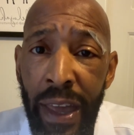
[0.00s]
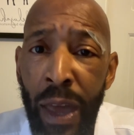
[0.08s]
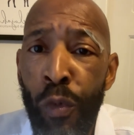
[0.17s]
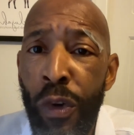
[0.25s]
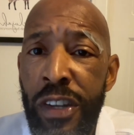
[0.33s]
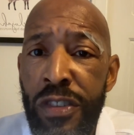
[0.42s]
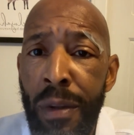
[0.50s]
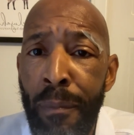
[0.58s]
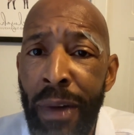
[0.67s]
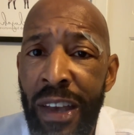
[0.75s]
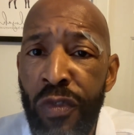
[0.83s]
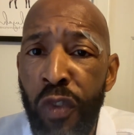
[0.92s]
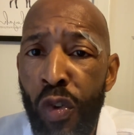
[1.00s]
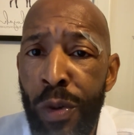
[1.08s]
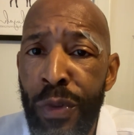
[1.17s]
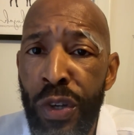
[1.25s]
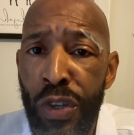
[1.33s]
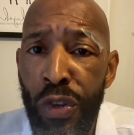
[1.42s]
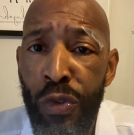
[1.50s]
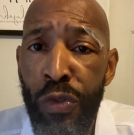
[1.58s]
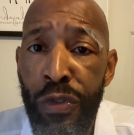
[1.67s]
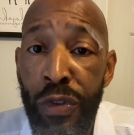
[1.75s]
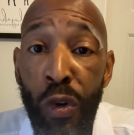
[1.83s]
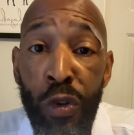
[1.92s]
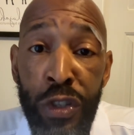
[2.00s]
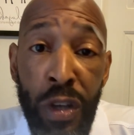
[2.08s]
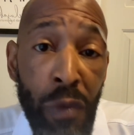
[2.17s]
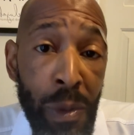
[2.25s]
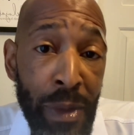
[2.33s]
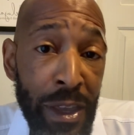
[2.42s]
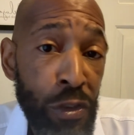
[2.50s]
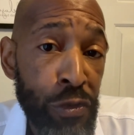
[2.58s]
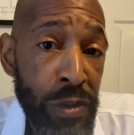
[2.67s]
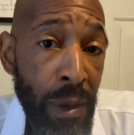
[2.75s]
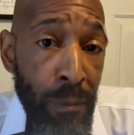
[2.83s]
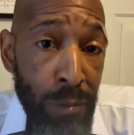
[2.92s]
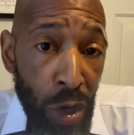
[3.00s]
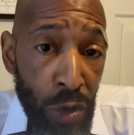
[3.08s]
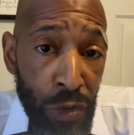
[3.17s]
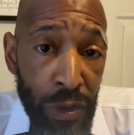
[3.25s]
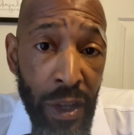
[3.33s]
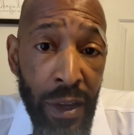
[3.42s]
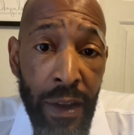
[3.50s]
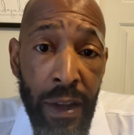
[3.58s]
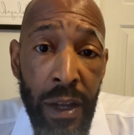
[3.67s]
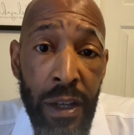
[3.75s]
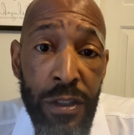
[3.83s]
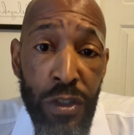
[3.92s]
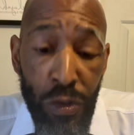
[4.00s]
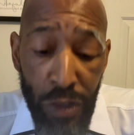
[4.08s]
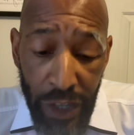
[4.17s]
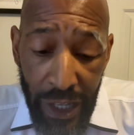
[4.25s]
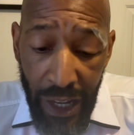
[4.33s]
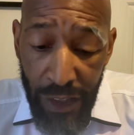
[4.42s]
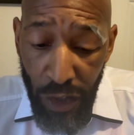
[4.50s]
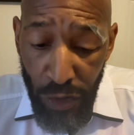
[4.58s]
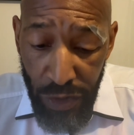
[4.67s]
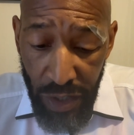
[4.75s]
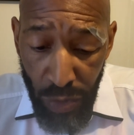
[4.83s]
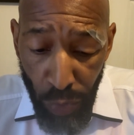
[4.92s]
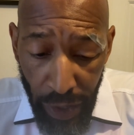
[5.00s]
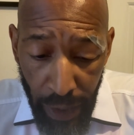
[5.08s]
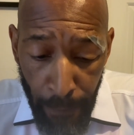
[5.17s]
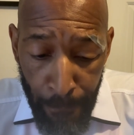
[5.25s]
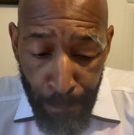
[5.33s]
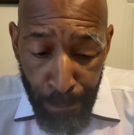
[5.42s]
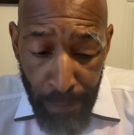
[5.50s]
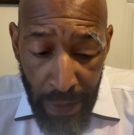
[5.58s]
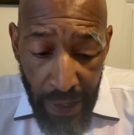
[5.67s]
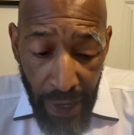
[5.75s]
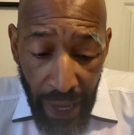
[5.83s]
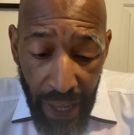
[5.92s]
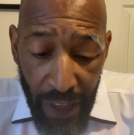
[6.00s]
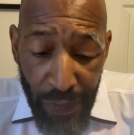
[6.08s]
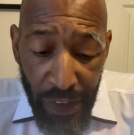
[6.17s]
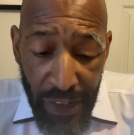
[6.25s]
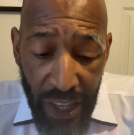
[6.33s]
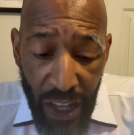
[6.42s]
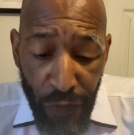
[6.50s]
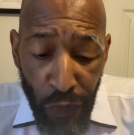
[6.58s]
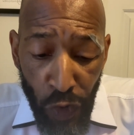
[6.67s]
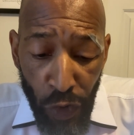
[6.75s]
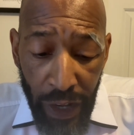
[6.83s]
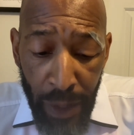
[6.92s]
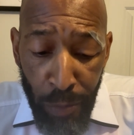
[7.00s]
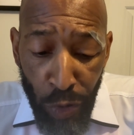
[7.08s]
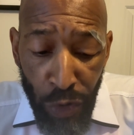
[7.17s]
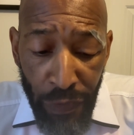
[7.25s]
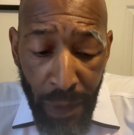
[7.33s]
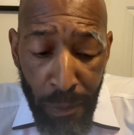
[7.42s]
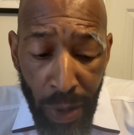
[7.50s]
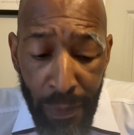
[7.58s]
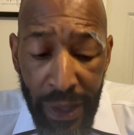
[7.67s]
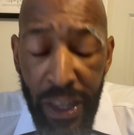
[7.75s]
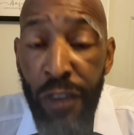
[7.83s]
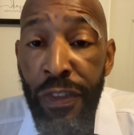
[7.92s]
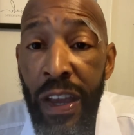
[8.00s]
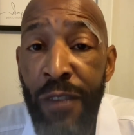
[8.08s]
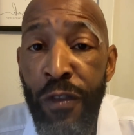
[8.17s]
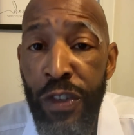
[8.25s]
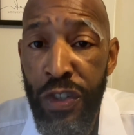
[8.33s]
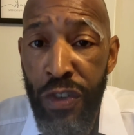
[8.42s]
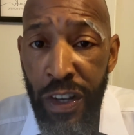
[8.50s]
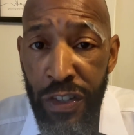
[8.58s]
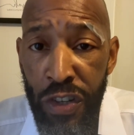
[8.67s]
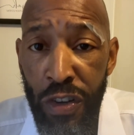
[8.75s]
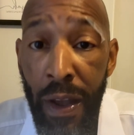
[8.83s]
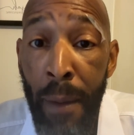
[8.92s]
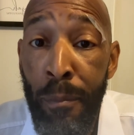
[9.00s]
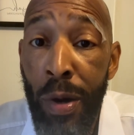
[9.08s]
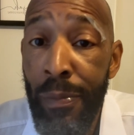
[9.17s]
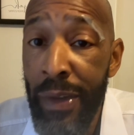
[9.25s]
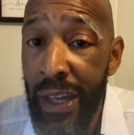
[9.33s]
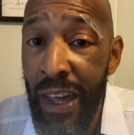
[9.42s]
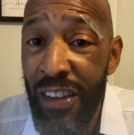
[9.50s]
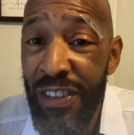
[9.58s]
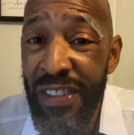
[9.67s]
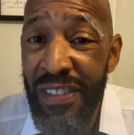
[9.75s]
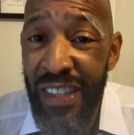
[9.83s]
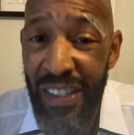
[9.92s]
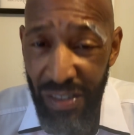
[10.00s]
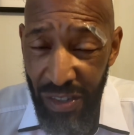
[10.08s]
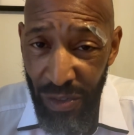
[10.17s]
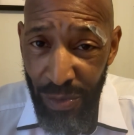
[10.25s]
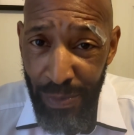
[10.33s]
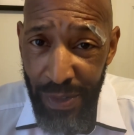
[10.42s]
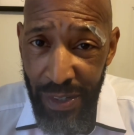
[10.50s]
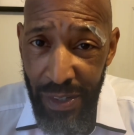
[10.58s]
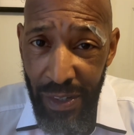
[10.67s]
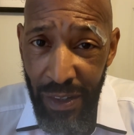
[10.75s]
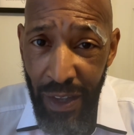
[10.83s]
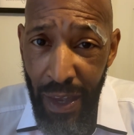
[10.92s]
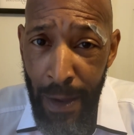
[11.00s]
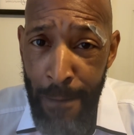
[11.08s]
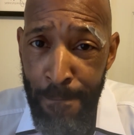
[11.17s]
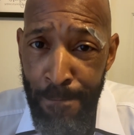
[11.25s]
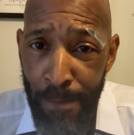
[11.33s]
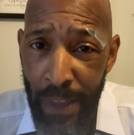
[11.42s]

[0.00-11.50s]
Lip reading: And what is the best form to use, or should we be using both? So looking at those as well. And the need for improving public health infrastructure and public health systems, okay?